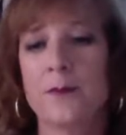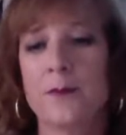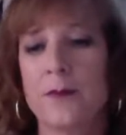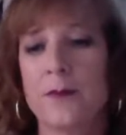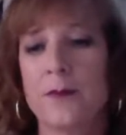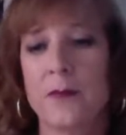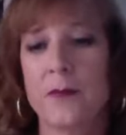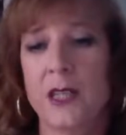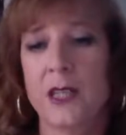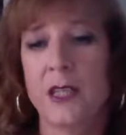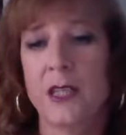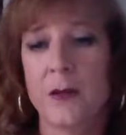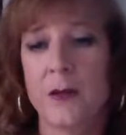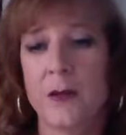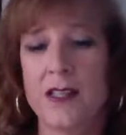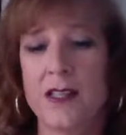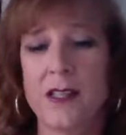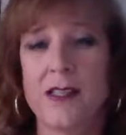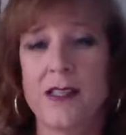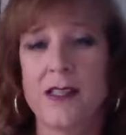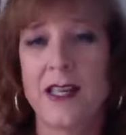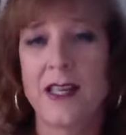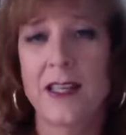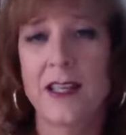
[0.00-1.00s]
You know, as
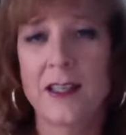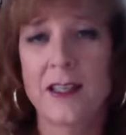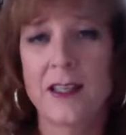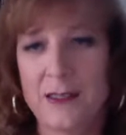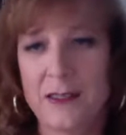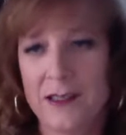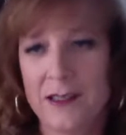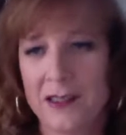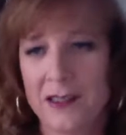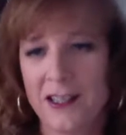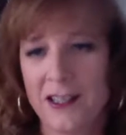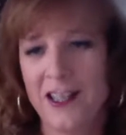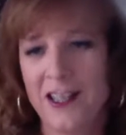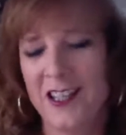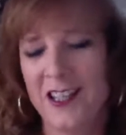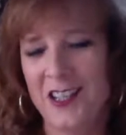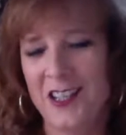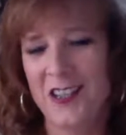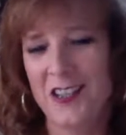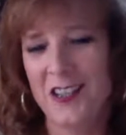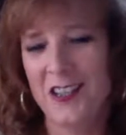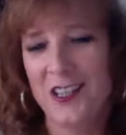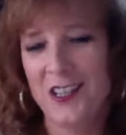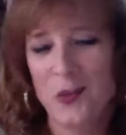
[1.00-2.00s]
I say,
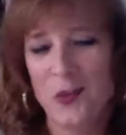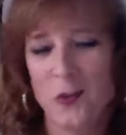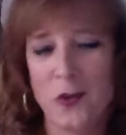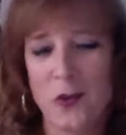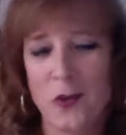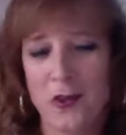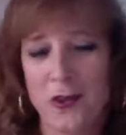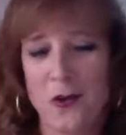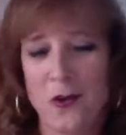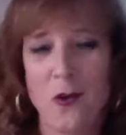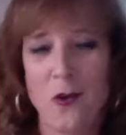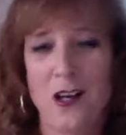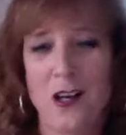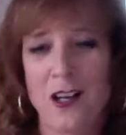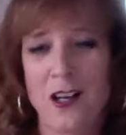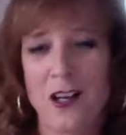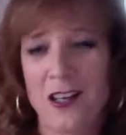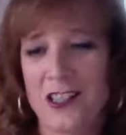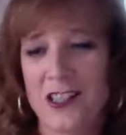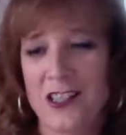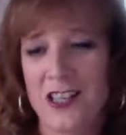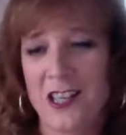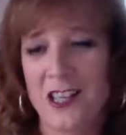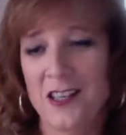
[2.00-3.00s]
with
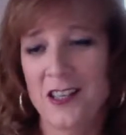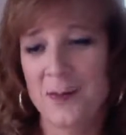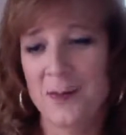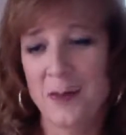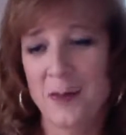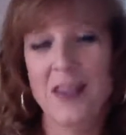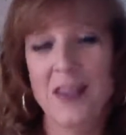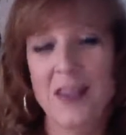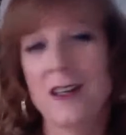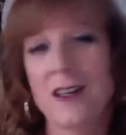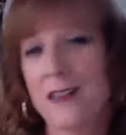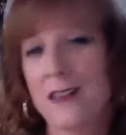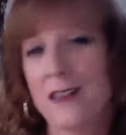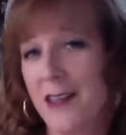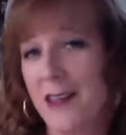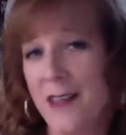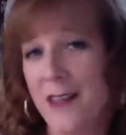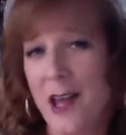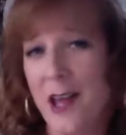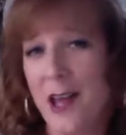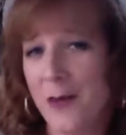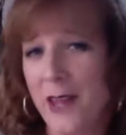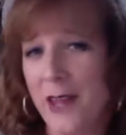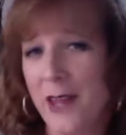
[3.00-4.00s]
been there, done
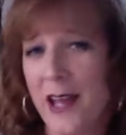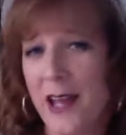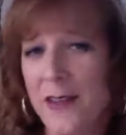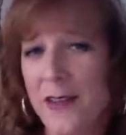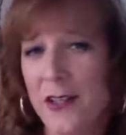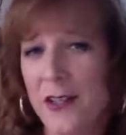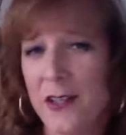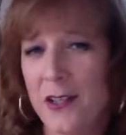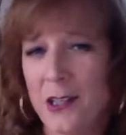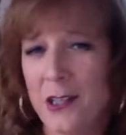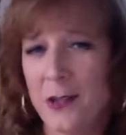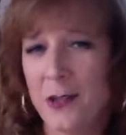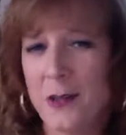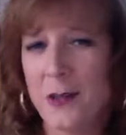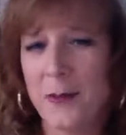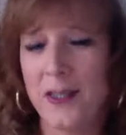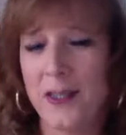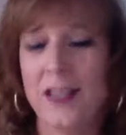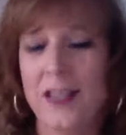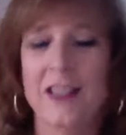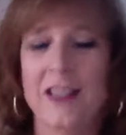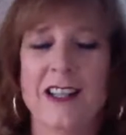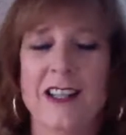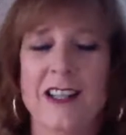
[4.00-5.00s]
that with heavier
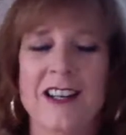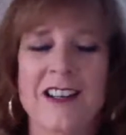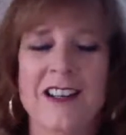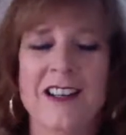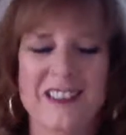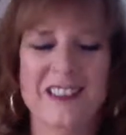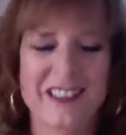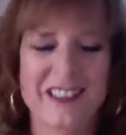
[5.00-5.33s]
equipment, you know.